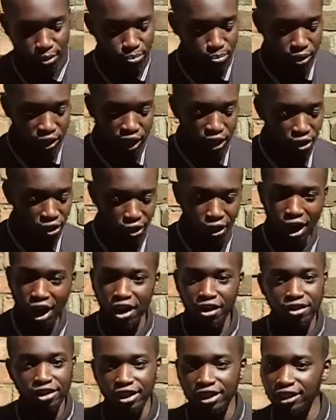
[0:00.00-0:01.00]
be it raw
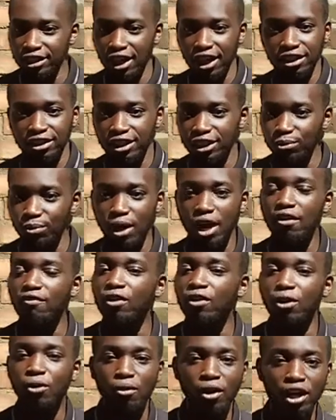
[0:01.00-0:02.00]
resources,
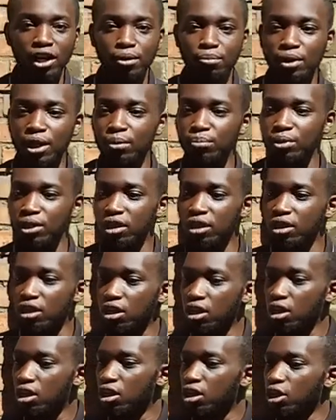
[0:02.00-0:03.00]
whatever going it may be,
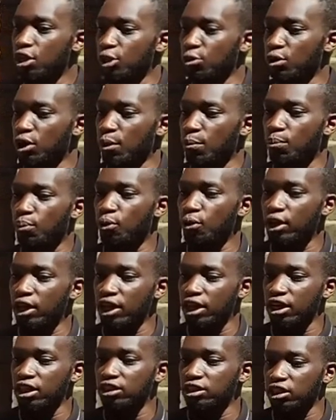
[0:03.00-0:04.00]
you want to put
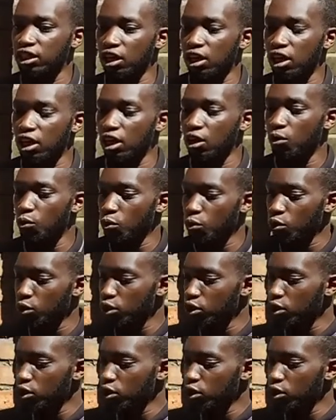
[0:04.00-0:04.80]
it into